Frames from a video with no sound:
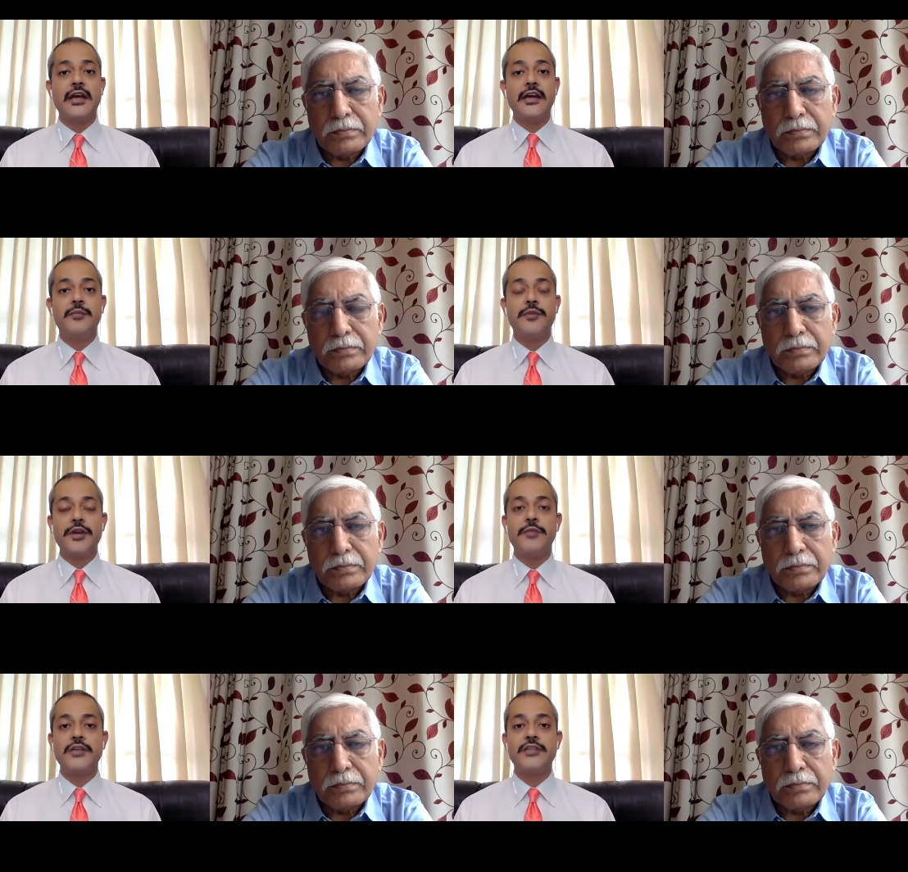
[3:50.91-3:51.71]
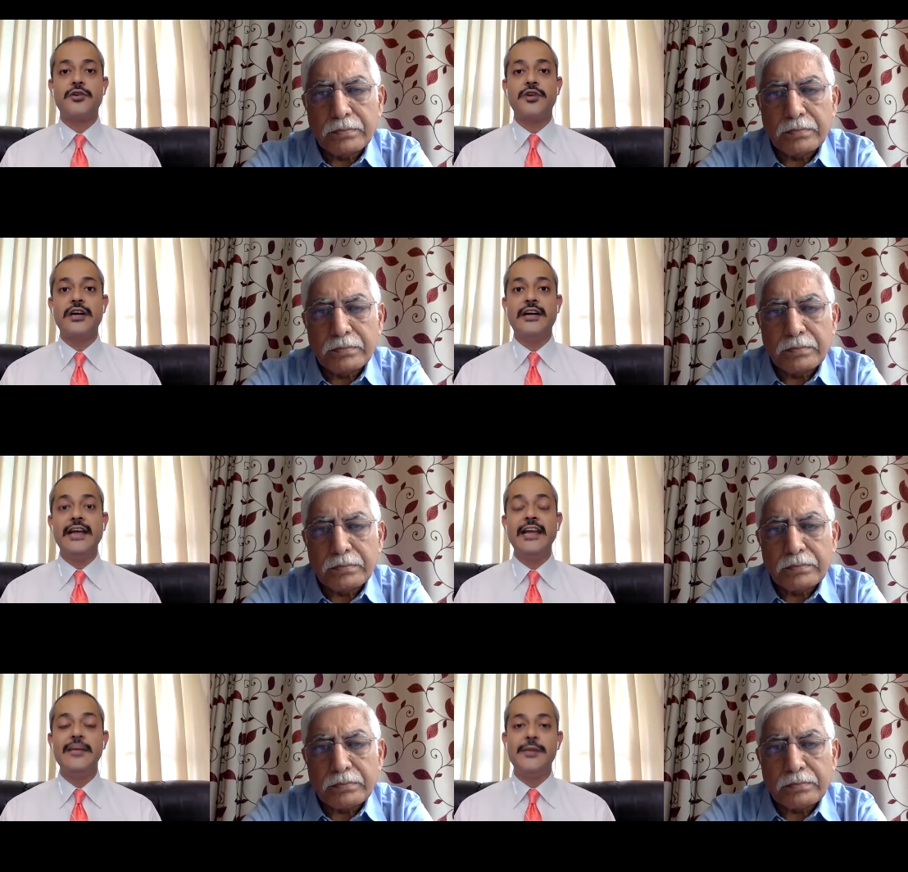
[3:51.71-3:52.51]
Speaker 1: in pretty much on a
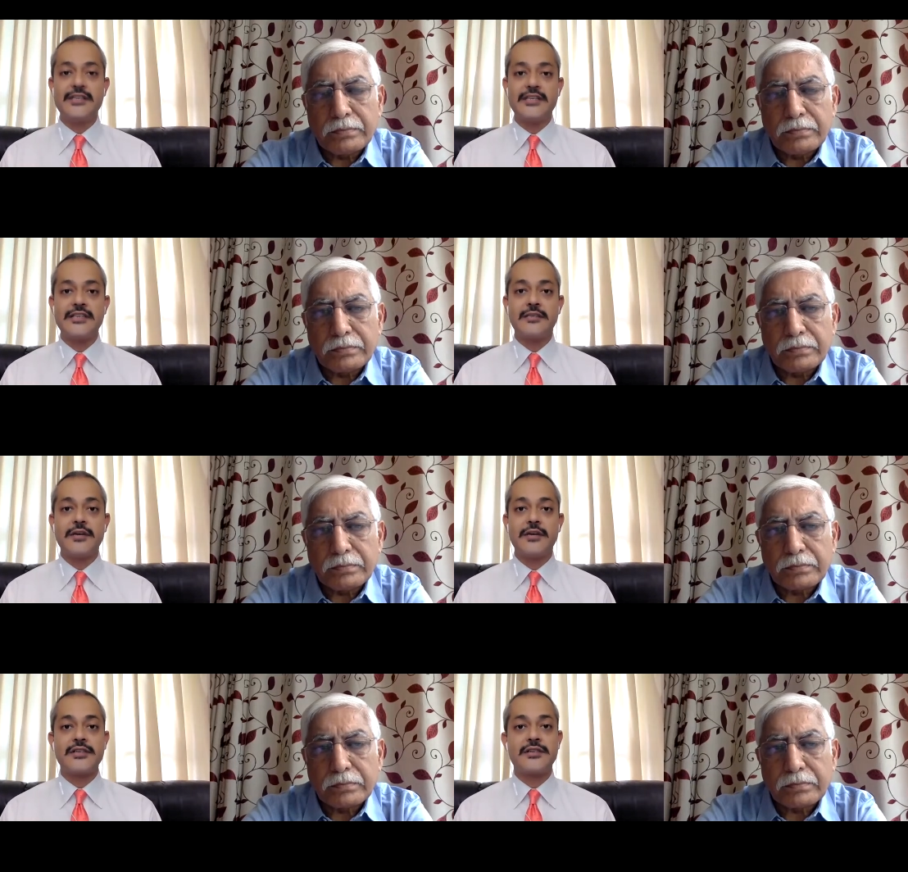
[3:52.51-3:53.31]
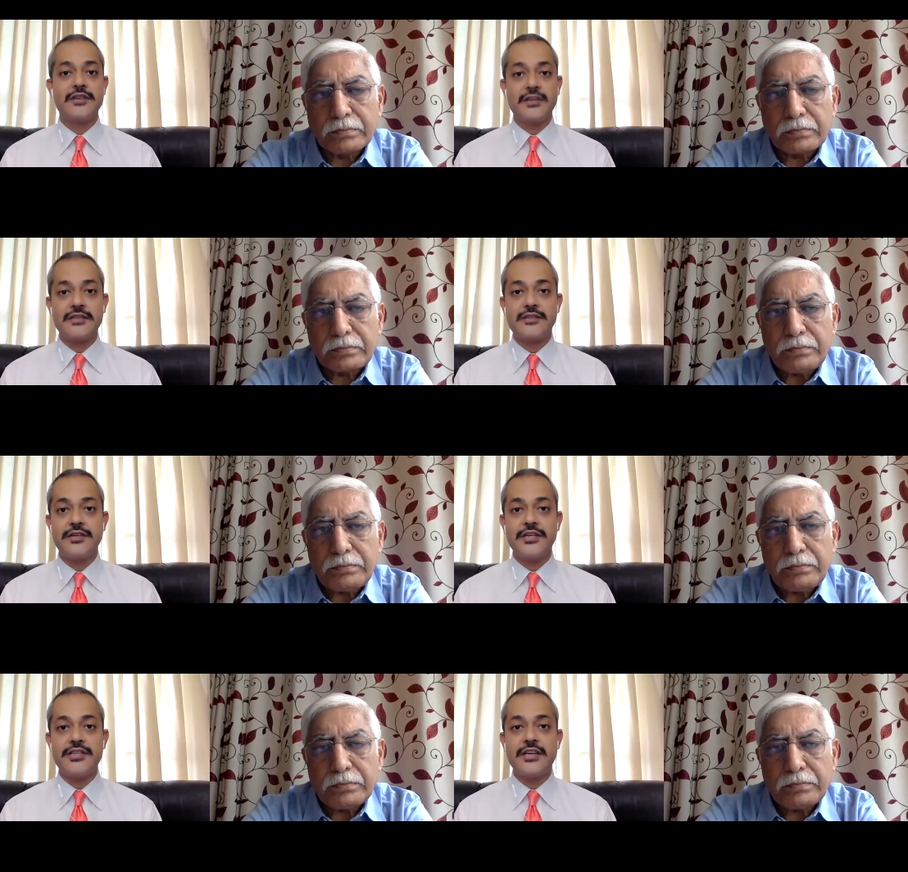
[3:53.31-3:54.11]
daily basis amongst
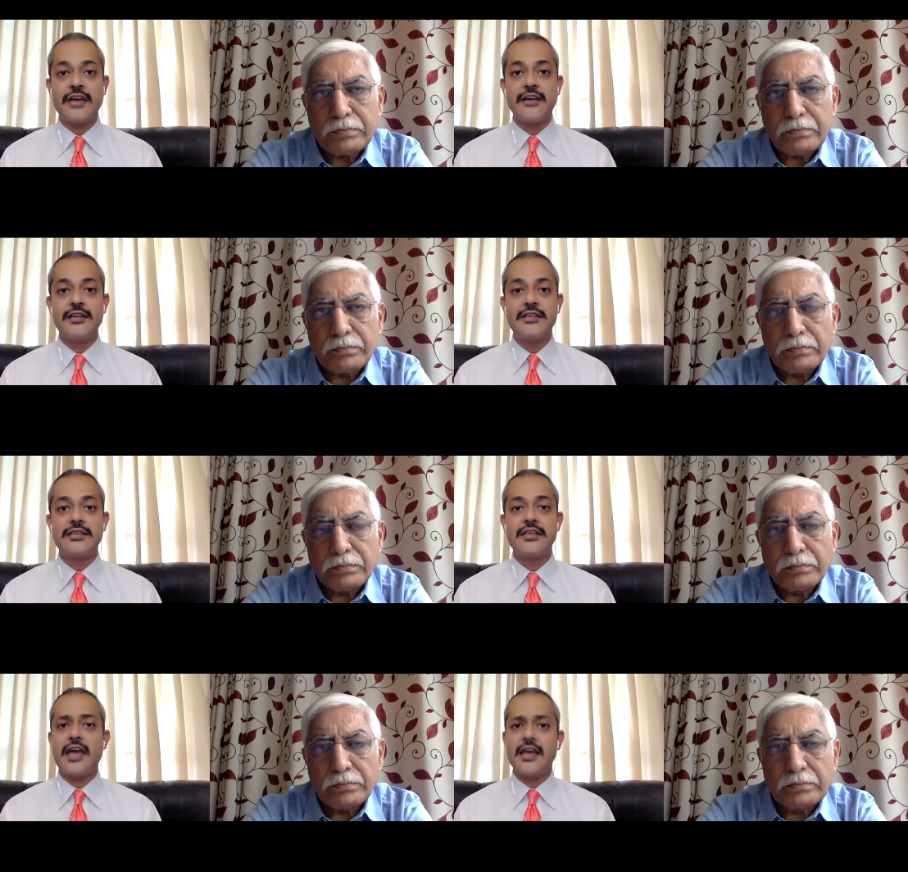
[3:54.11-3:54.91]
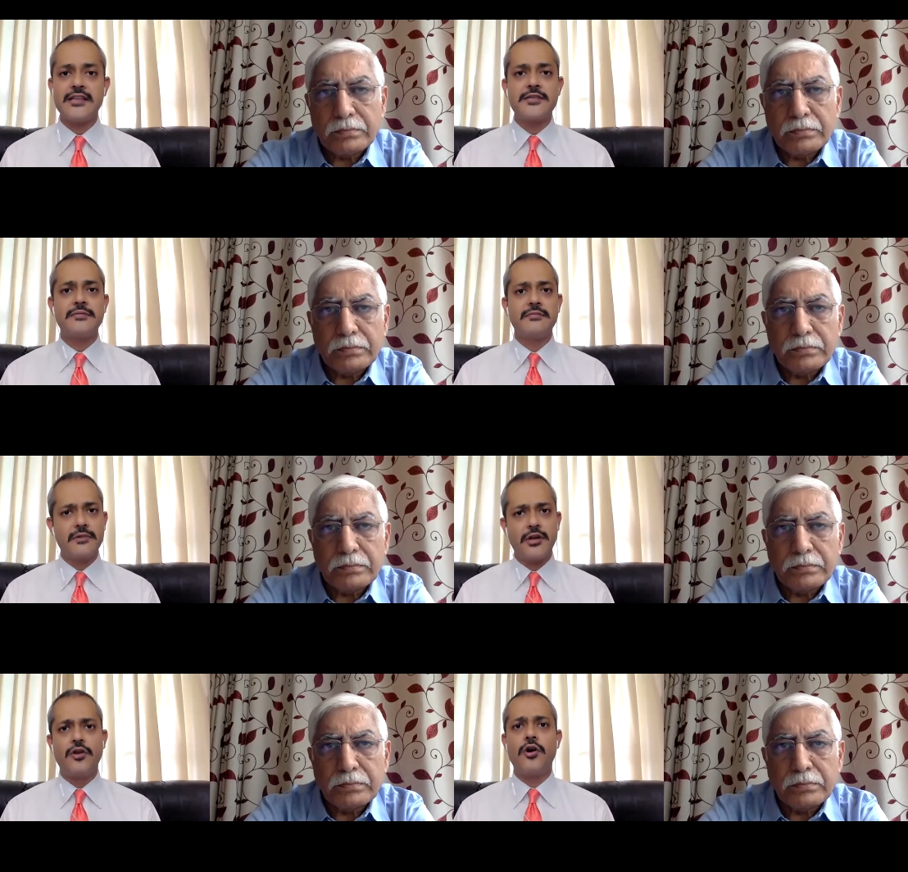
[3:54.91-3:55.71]
strategic analysts and
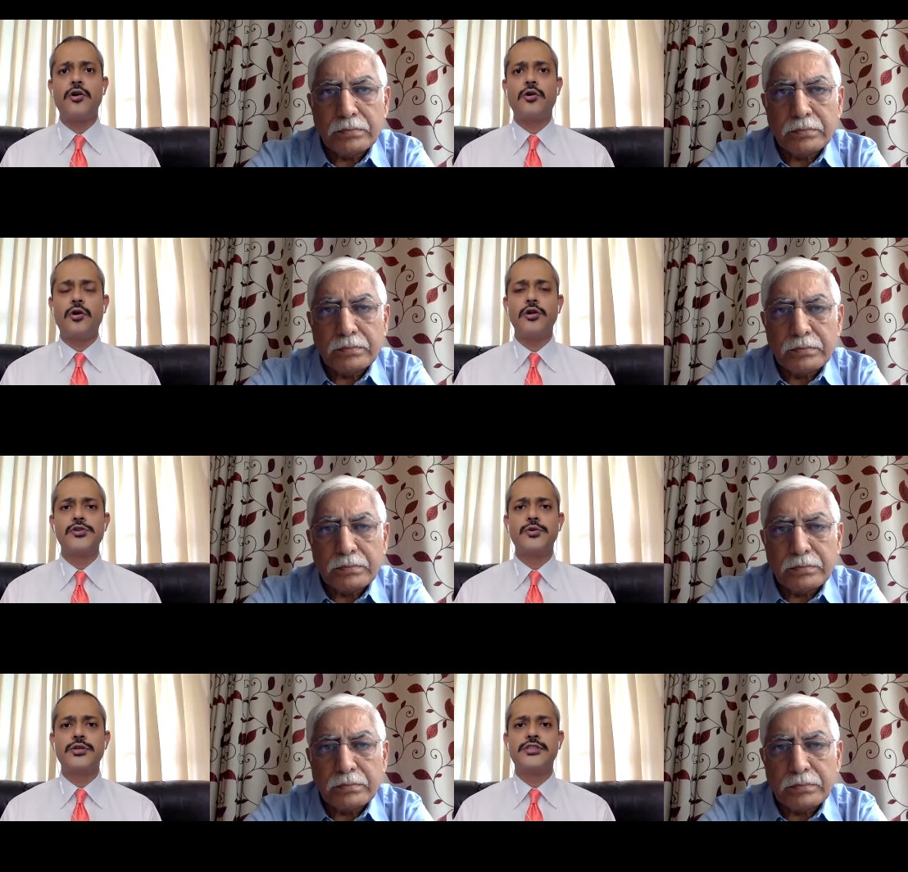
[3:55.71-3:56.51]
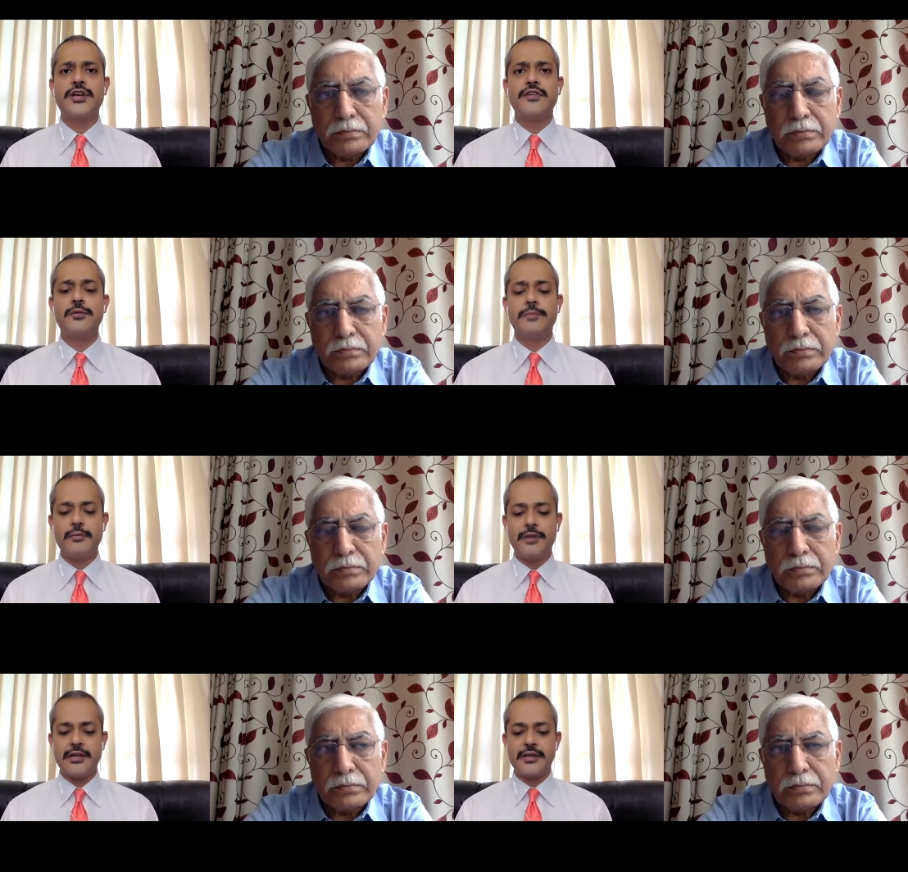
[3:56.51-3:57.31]
along also the general
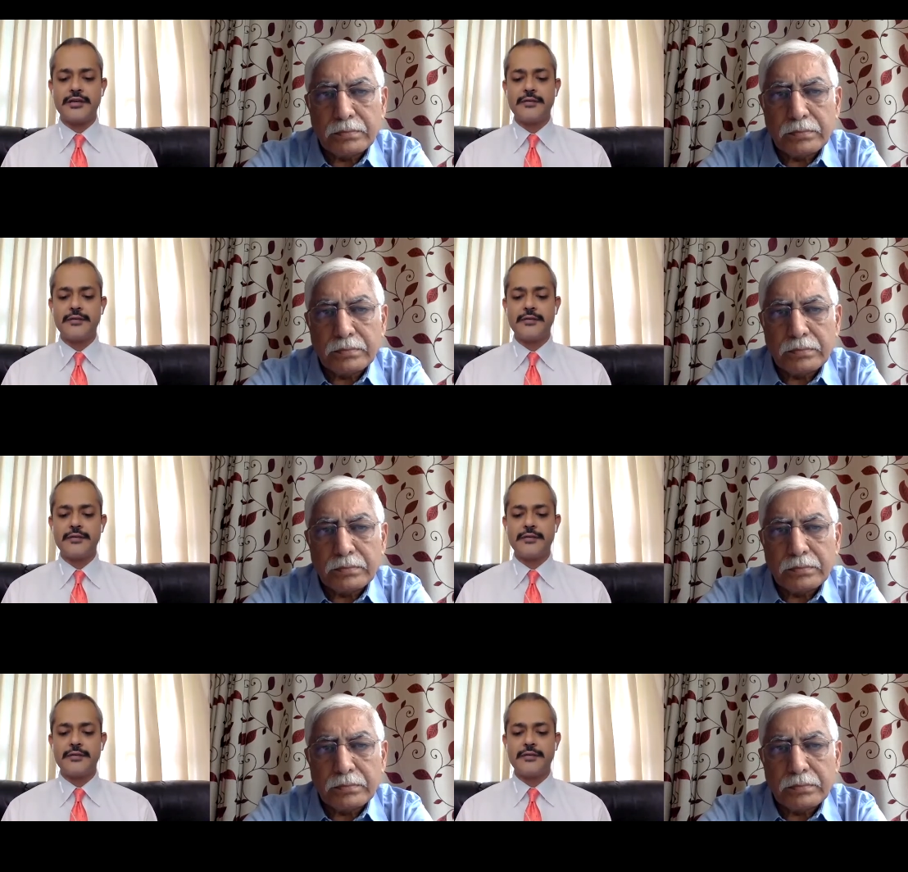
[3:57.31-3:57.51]
public.